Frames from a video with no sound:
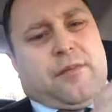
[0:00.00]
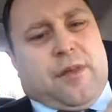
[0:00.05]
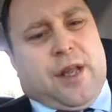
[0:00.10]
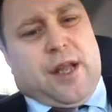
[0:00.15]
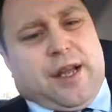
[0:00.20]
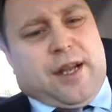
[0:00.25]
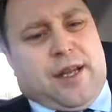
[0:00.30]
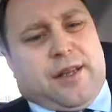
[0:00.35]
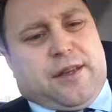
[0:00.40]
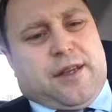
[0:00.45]

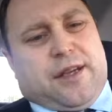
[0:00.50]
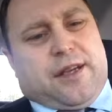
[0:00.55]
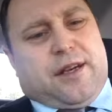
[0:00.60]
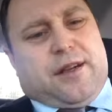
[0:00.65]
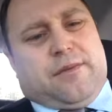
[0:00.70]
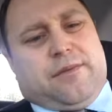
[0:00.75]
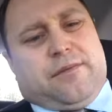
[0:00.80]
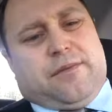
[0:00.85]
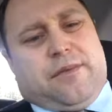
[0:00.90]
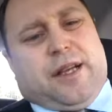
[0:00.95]
Hang in
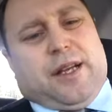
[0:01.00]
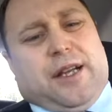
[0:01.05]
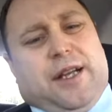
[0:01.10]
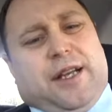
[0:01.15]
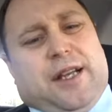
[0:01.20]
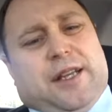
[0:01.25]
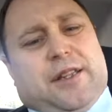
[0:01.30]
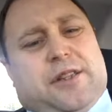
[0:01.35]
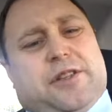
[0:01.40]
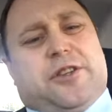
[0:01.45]
there. I
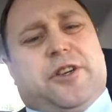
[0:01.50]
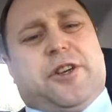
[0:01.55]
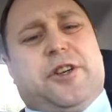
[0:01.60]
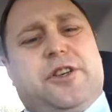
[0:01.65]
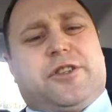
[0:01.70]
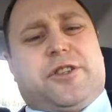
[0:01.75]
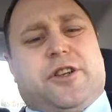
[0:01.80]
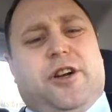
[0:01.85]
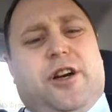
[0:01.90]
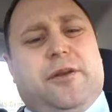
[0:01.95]
got to get to church.